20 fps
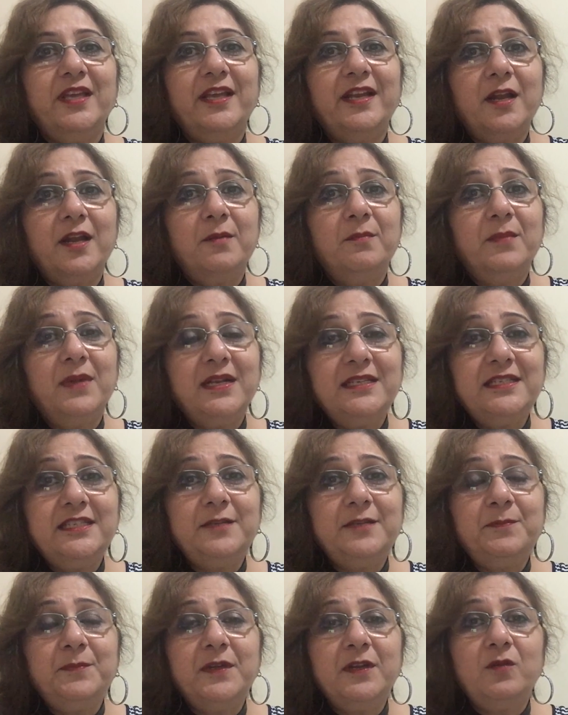there are
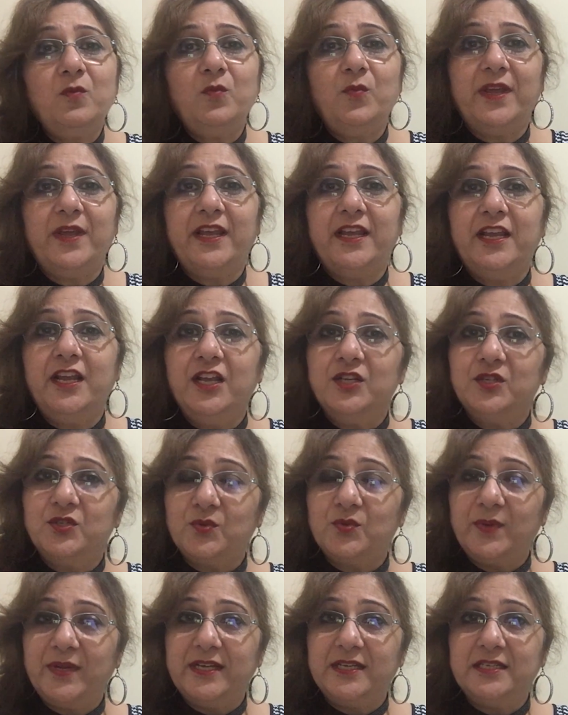multiple ways
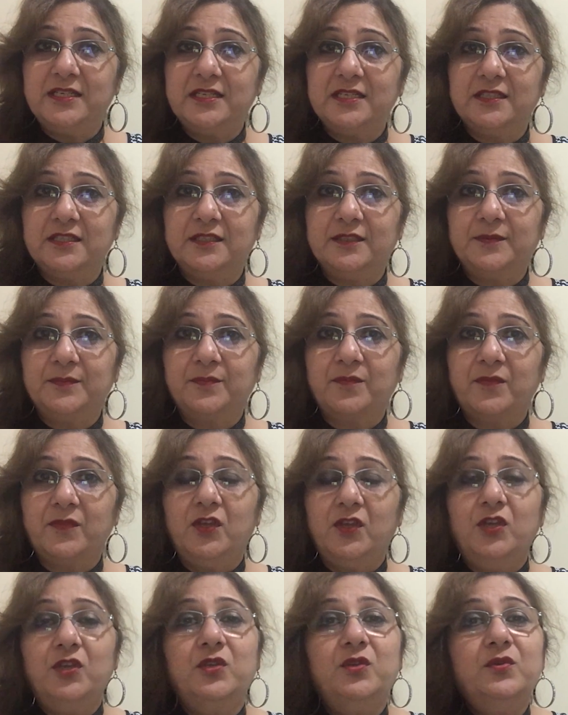to enter.
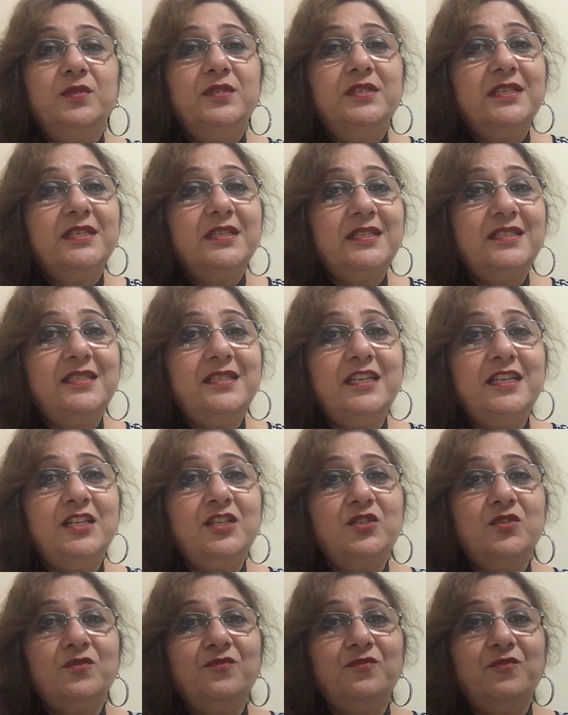You just
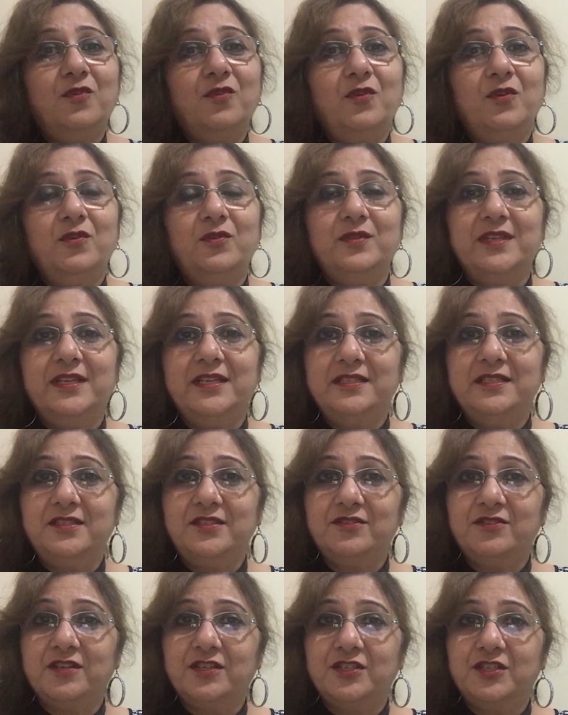need to follow the
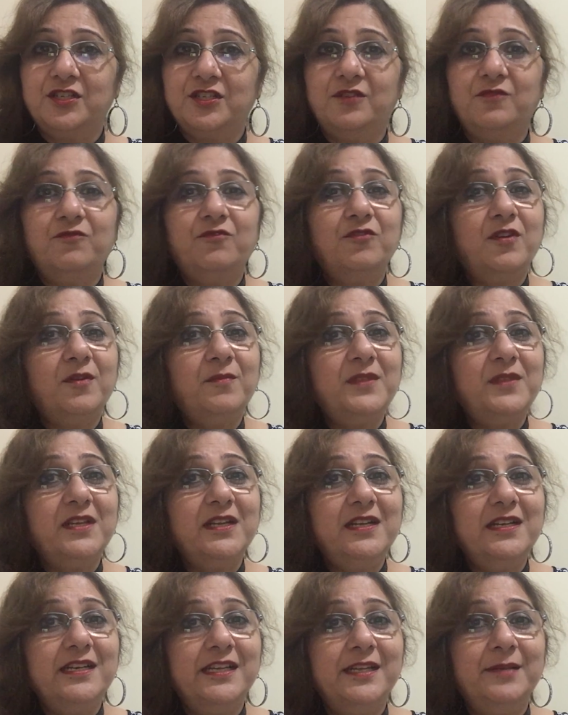instruction from
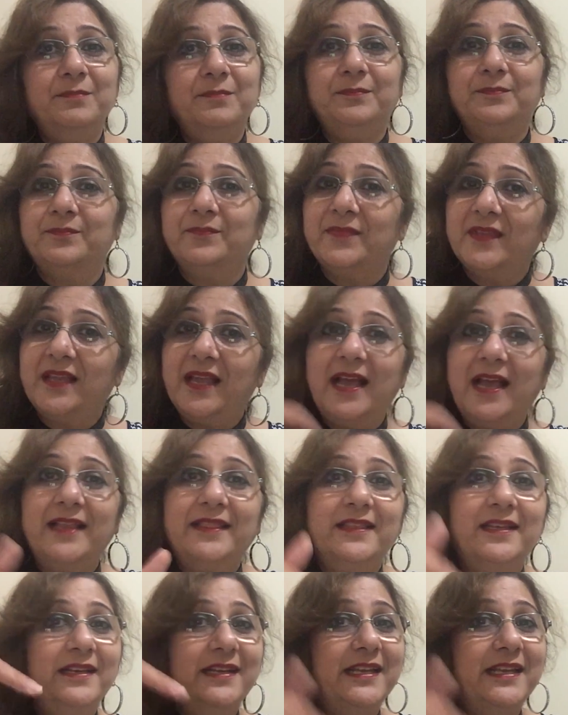the Gleam,
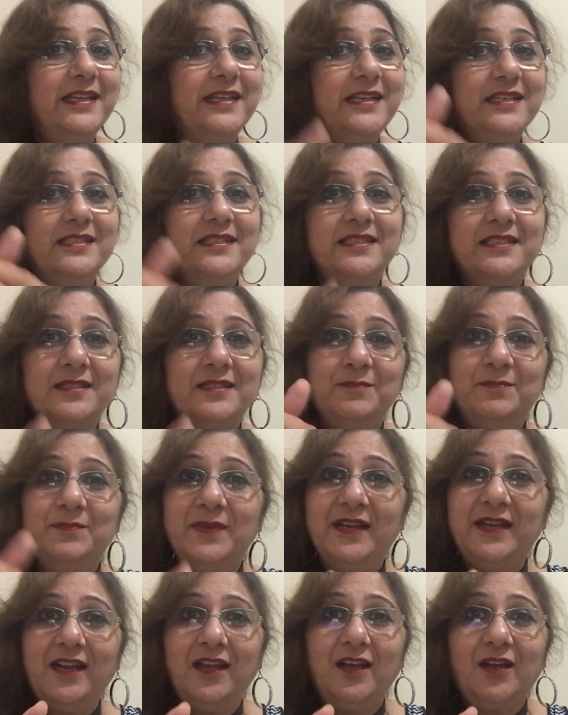and the link is
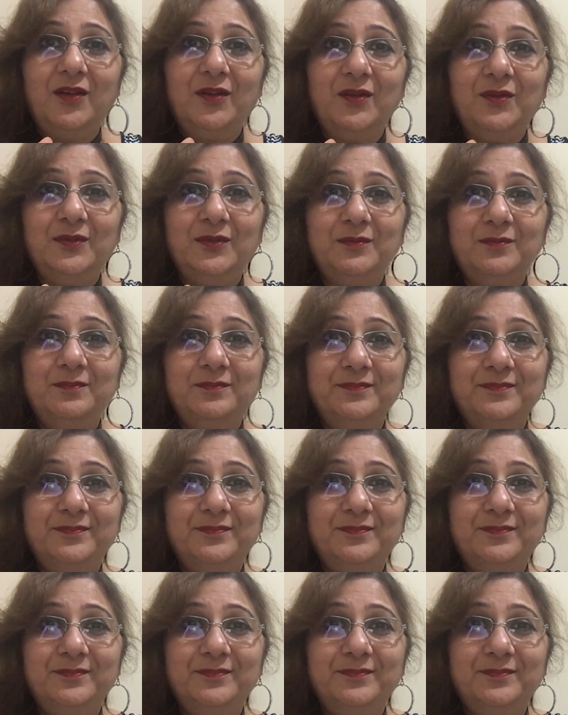below.